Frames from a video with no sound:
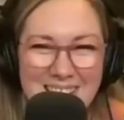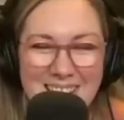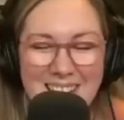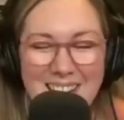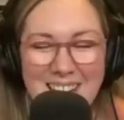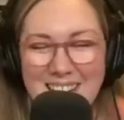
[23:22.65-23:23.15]

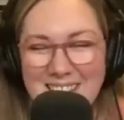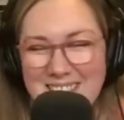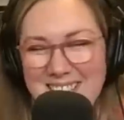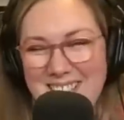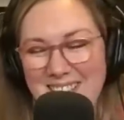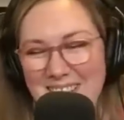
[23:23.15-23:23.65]
I
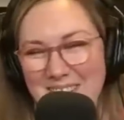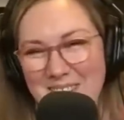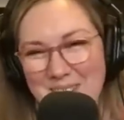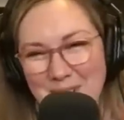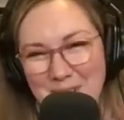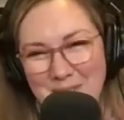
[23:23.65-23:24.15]
just thought it
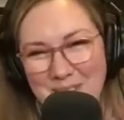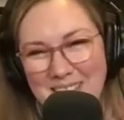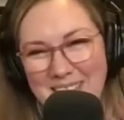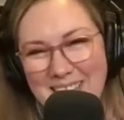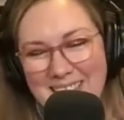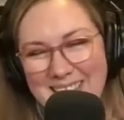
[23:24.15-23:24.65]
was so
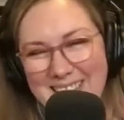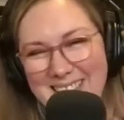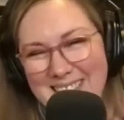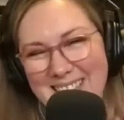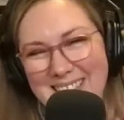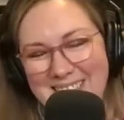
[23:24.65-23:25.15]
funny. And
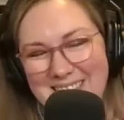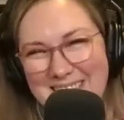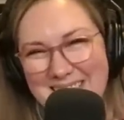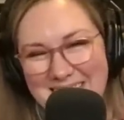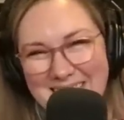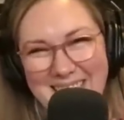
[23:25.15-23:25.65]
then
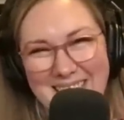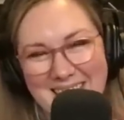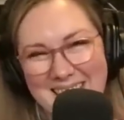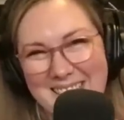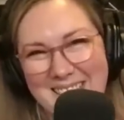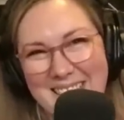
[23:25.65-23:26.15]
just seeing it again
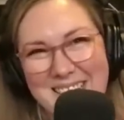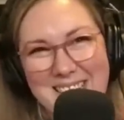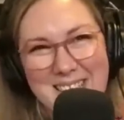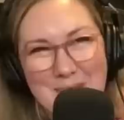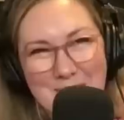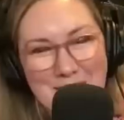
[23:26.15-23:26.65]
last night, it
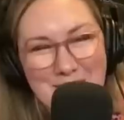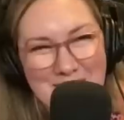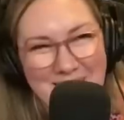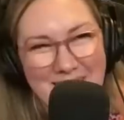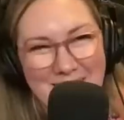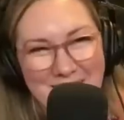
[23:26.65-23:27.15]
still made
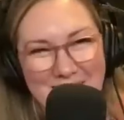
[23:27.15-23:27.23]
me laugh,